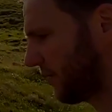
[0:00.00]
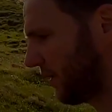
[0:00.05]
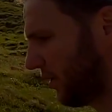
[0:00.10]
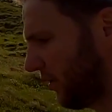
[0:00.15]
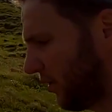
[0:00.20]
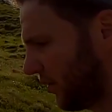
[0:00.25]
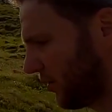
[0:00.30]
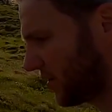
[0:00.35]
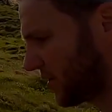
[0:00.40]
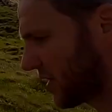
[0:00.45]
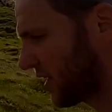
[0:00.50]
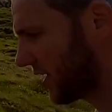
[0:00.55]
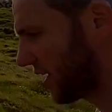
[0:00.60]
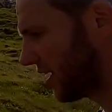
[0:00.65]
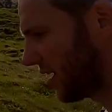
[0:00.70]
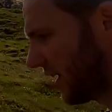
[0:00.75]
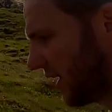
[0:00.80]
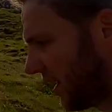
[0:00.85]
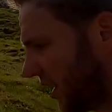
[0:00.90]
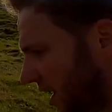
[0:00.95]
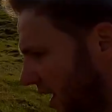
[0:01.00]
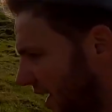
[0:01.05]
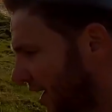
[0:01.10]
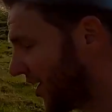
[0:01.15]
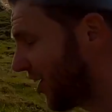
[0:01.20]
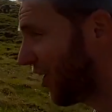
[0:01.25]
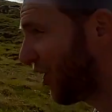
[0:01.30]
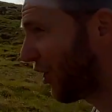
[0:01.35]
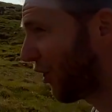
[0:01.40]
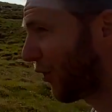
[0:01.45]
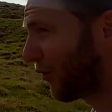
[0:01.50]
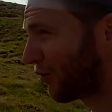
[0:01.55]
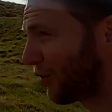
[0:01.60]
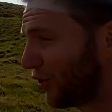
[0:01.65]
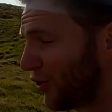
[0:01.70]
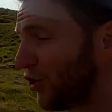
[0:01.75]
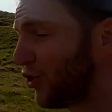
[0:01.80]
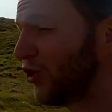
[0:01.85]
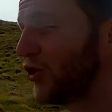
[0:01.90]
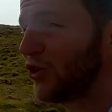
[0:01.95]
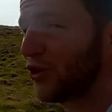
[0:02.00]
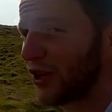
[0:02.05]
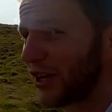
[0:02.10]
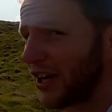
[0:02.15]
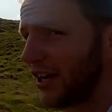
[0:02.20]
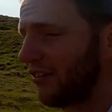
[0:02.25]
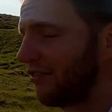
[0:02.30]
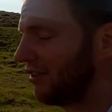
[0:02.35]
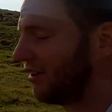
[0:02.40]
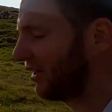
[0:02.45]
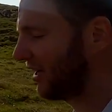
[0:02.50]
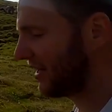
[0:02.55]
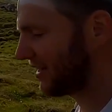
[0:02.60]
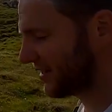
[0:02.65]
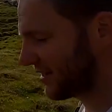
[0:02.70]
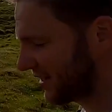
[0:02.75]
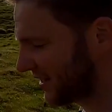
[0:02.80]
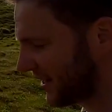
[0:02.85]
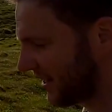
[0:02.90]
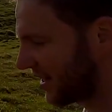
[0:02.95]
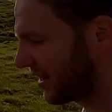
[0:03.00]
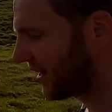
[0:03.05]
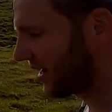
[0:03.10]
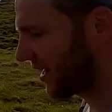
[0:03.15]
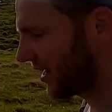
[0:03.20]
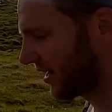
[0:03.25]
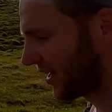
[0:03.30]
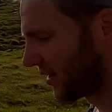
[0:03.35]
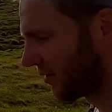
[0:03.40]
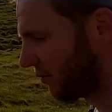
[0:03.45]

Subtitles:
because of the news I gave you yesterday that